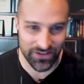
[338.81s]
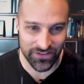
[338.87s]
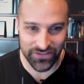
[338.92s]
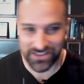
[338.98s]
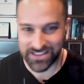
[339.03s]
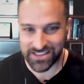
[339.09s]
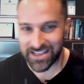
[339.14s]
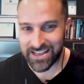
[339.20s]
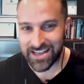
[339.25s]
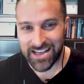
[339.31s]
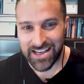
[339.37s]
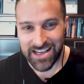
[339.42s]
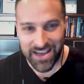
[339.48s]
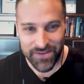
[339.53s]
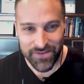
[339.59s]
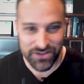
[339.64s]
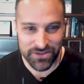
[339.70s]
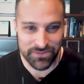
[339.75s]
You know, if it's,
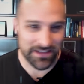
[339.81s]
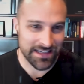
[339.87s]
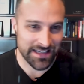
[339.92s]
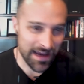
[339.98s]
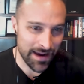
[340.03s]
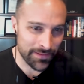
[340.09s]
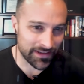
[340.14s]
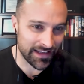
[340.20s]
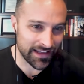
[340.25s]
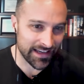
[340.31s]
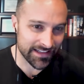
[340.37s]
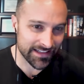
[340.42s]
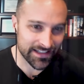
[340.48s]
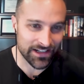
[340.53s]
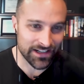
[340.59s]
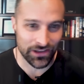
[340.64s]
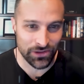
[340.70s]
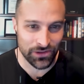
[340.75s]
if it's
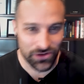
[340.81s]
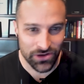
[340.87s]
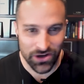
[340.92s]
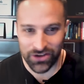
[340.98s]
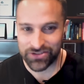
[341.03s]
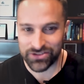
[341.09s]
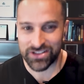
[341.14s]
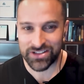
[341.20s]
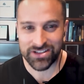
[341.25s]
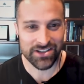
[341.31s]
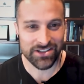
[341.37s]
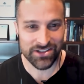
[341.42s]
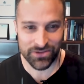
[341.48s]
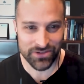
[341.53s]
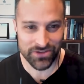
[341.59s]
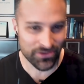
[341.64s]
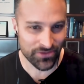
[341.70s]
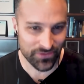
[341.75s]
metabolized into glucose, it's
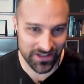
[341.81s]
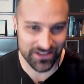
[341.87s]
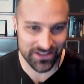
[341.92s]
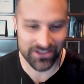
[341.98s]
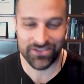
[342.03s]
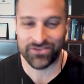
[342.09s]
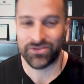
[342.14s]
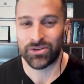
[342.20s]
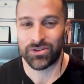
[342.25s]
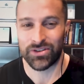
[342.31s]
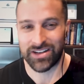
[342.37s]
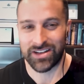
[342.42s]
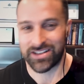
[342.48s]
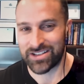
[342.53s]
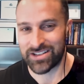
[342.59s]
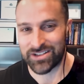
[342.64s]
because there was a reason for it.